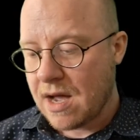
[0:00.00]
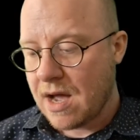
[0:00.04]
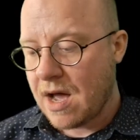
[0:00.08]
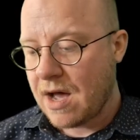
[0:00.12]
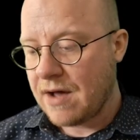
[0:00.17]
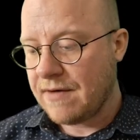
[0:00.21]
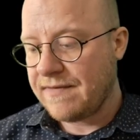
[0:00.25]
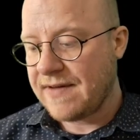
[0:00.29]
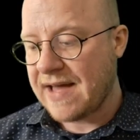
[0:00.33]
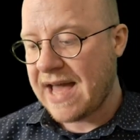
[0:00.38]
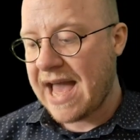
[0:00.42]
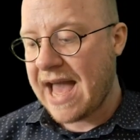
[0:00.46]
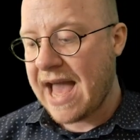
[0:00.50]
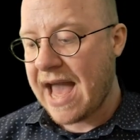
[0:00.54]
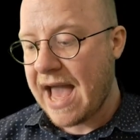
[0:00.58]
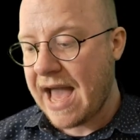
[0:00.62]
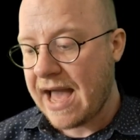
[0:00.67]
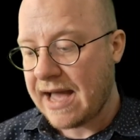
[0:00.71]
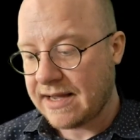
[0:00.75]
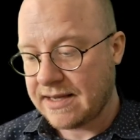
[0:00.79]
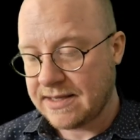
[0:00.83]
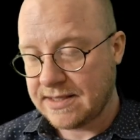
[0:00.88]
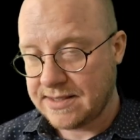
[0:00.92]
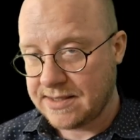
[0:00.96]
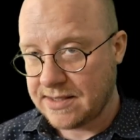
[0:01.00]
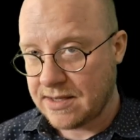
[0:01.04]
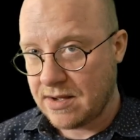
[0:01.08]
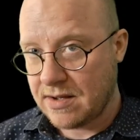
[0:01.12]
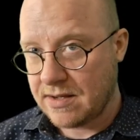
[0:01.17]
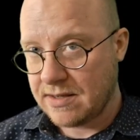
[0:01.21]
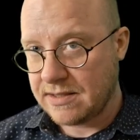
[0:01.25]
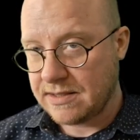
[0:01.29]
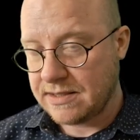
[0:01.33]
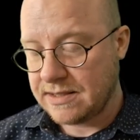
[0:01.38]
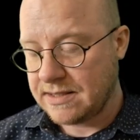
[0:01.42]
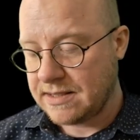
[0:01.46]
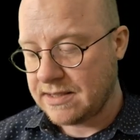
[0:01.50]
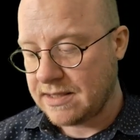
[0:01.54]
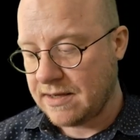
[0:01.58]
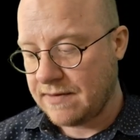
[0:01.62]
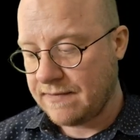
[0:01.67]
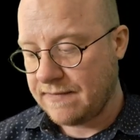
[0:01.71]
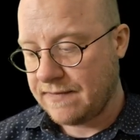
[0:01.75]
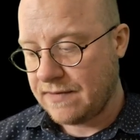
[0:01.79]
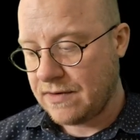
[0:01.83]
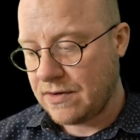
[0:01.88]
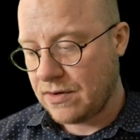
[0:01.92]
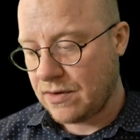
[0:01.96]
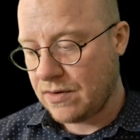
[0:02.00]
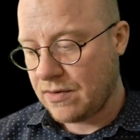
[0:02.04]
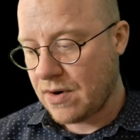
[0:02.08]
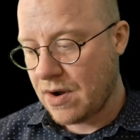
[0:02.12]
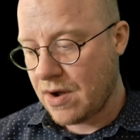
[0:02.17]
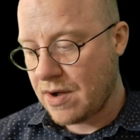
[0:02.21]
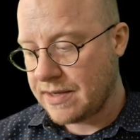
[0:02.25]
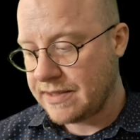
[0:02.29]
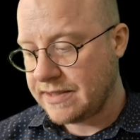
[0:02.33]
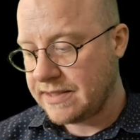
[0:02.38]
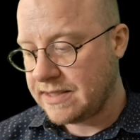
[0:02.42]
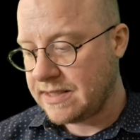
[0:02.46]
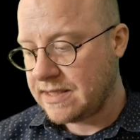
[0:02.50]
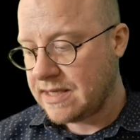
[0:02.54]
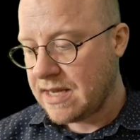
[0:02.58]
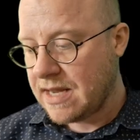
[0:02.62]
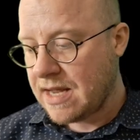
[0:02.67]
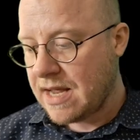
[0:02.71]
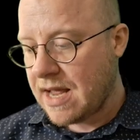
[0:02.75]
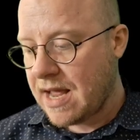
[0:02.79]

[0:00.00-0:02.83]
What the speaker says: of axons of neurons